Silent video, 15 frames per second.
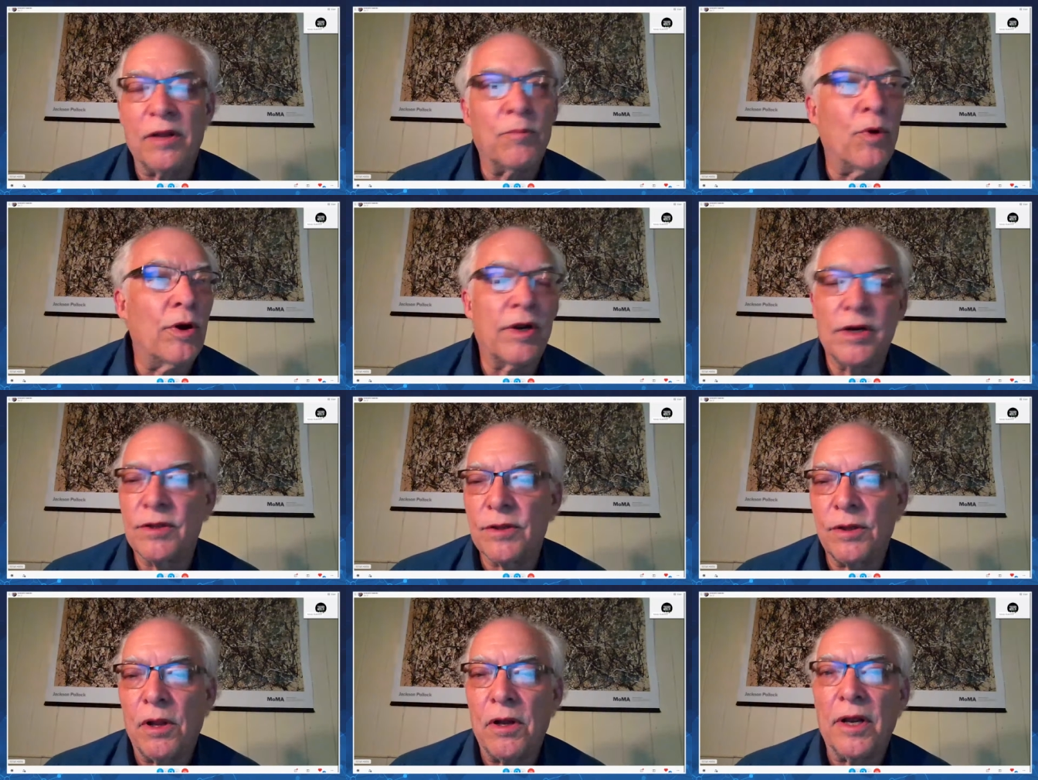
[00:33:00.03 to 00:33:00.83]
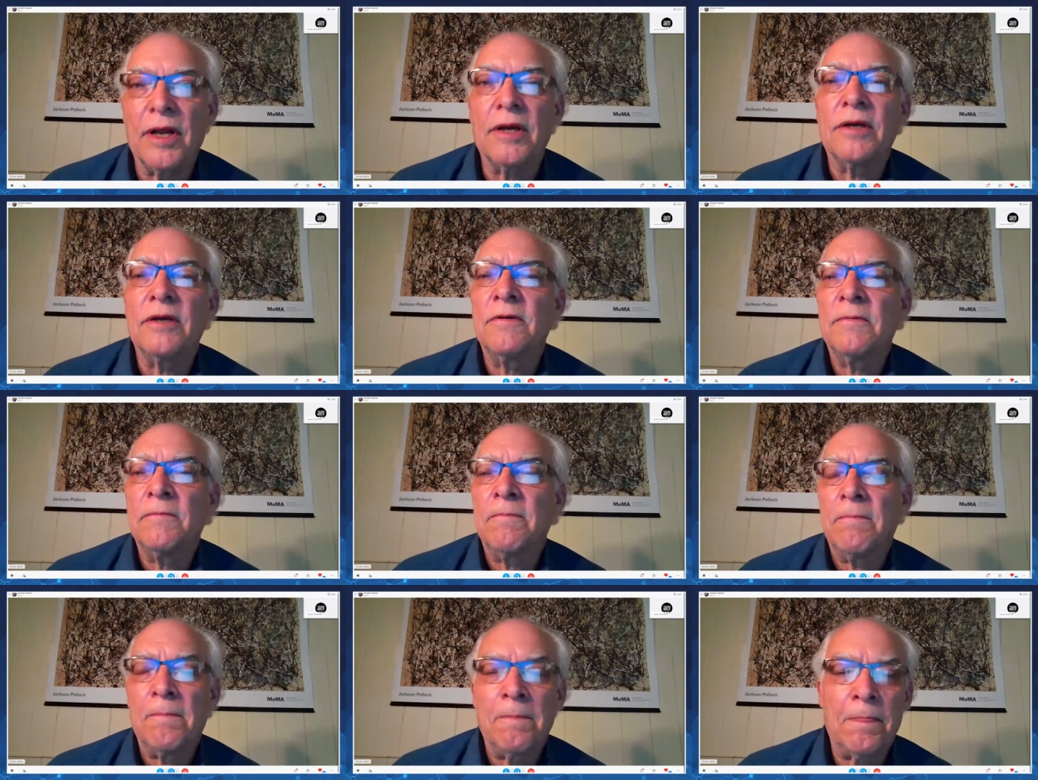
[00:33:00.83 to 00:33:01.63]
market in the long run.
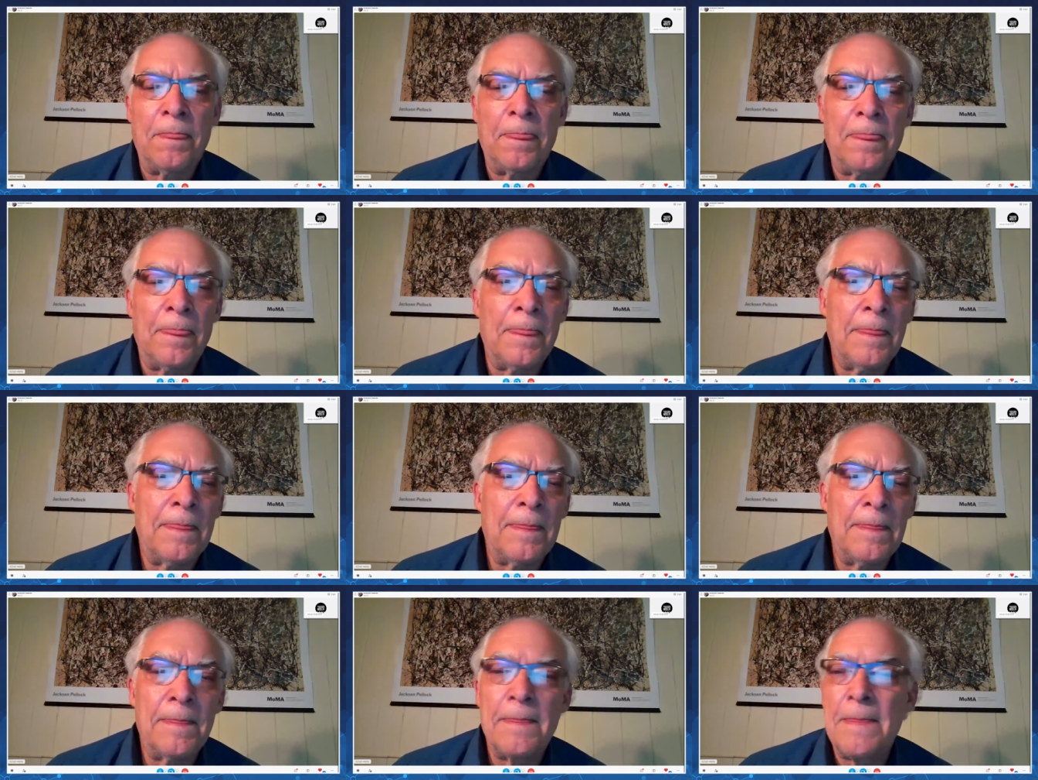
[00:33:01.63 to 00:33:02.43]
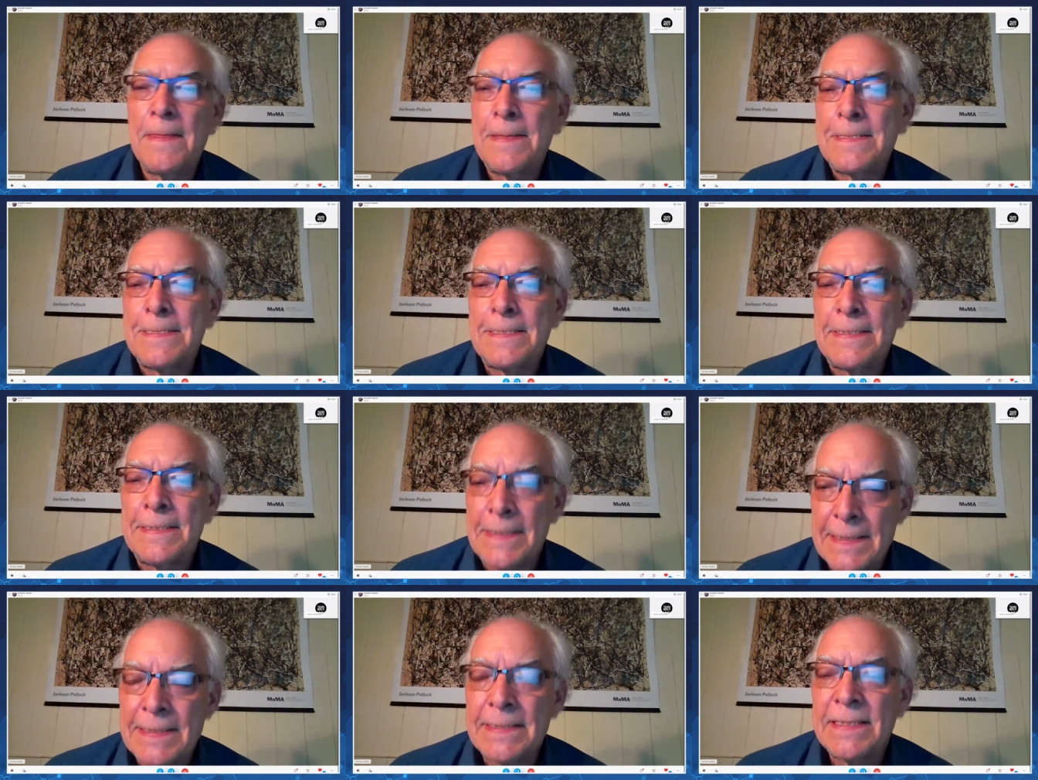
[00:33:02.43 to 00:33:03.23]
Yeah, I, I agree. Tons of action.